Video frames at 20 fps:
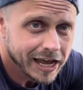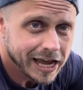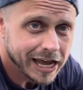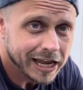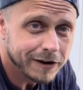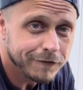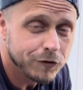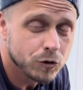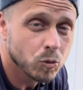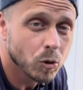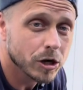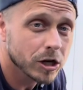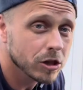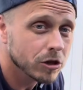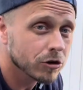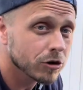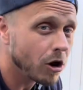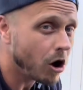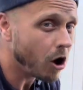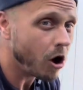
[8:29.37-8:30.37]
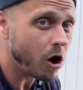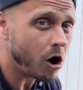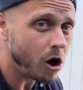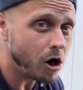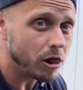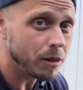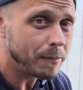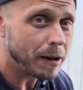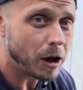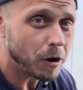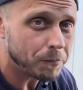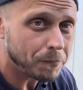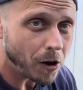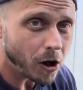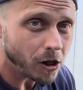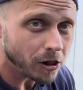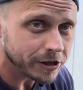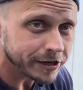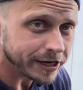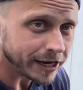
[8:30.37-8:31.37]
And if you want to learn all about
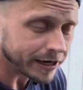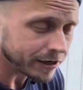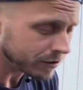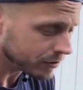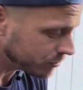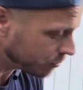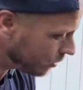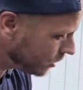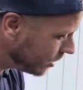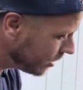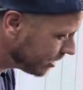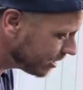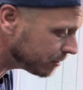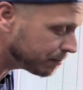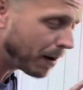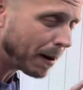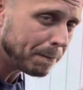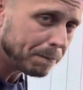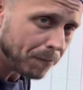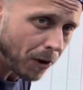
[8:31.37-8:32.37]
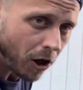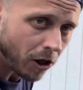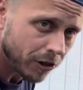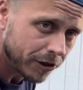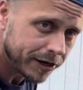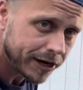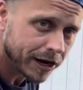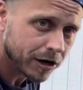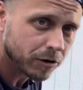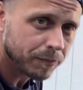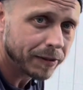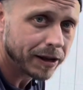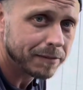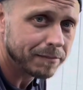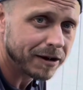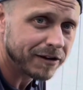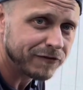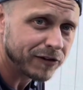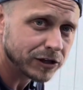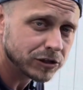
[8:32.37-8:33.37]
pollinators, which this is my pollinator bed,
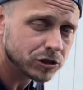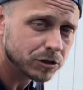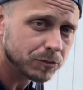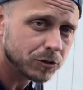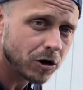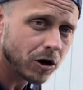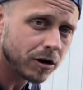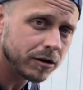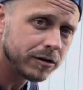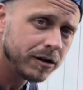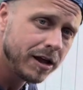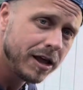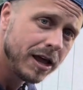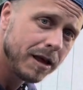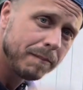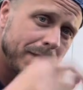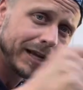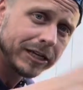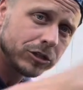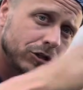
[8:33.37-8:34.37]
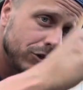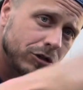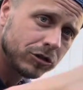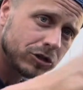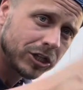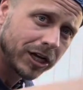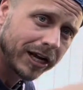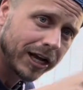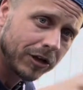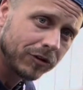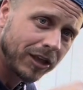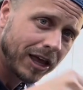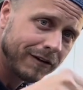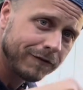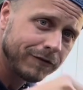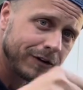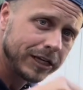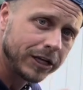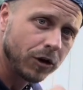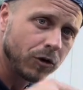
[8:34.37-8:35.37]
my vegetable garden, make sure you check out that
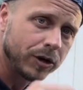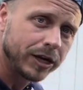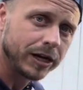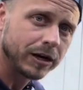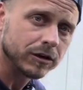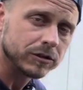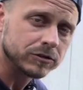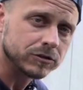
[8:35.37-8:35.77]
video here.